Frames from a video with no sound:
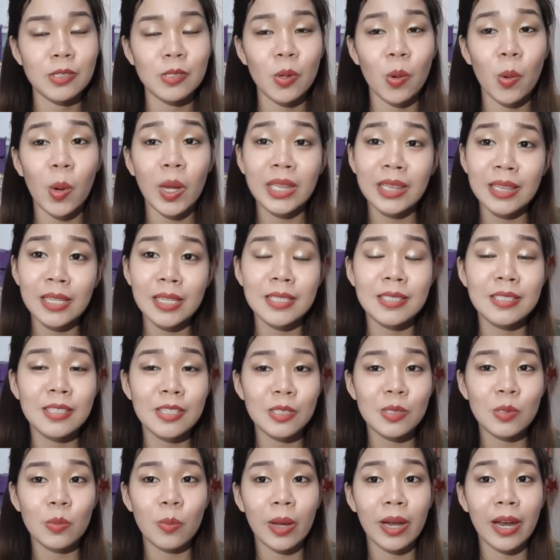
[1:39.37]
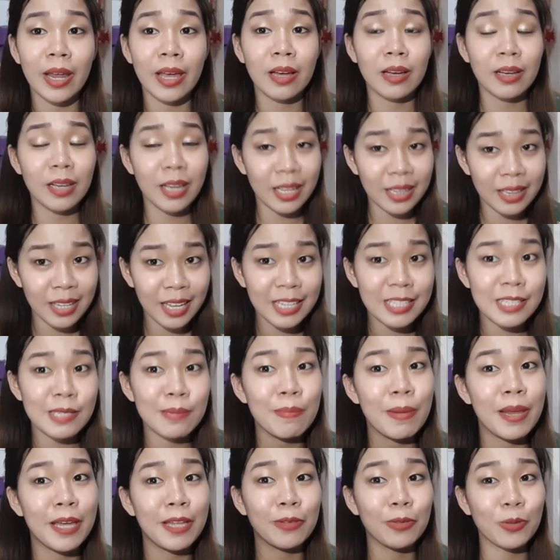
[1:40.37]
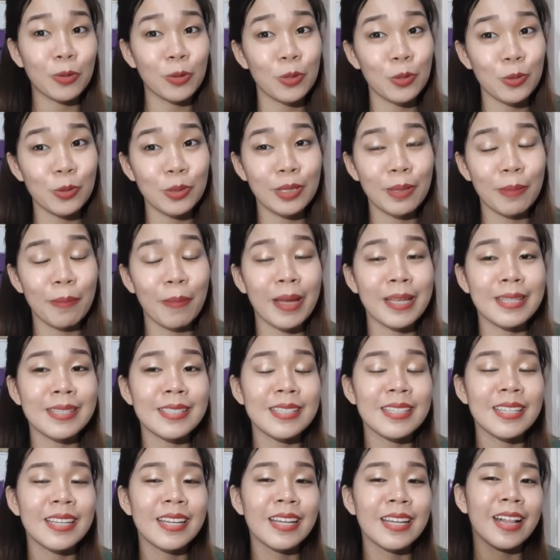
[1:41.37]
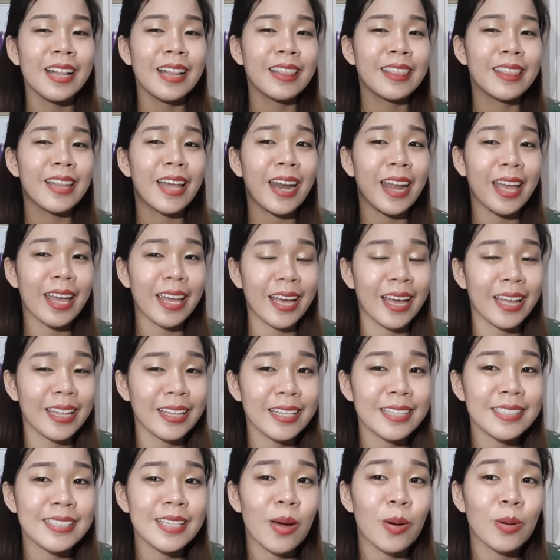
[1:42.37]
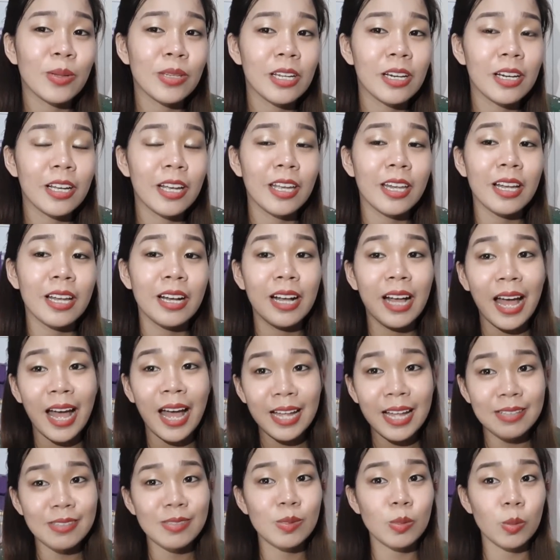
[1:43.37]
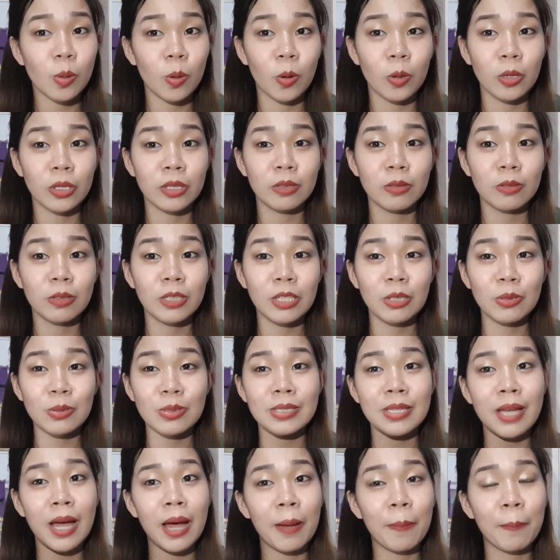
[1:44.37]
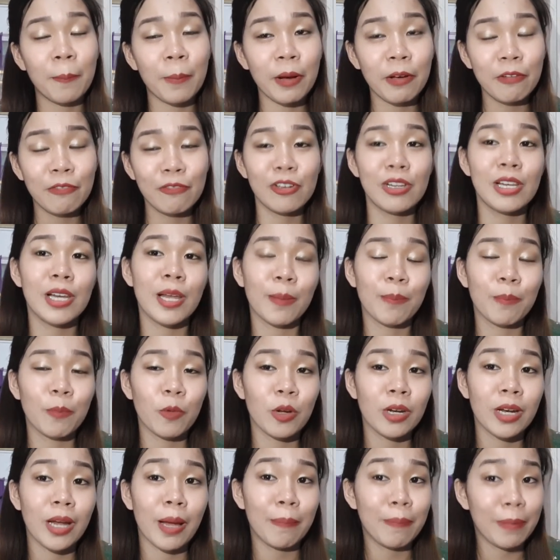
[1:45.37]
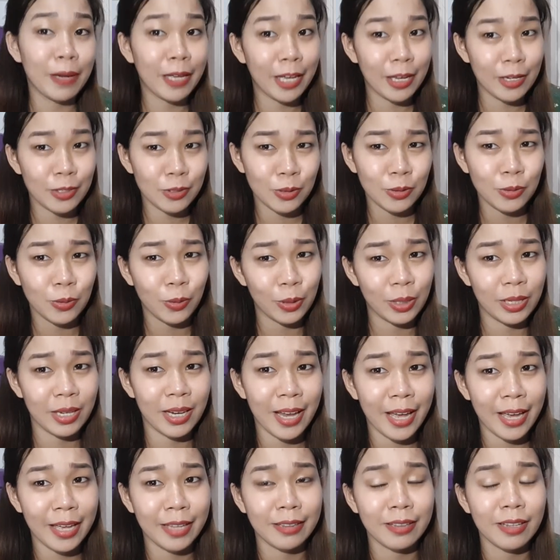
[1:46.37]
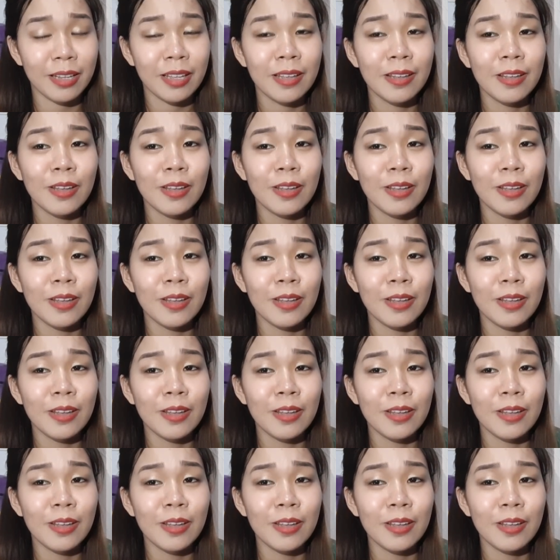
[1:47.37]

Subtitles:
So, at least this one, I can explain to you the best that I can. Kasi ako talaga yung nag-hands-on dito sa pag-fill up ko na application online.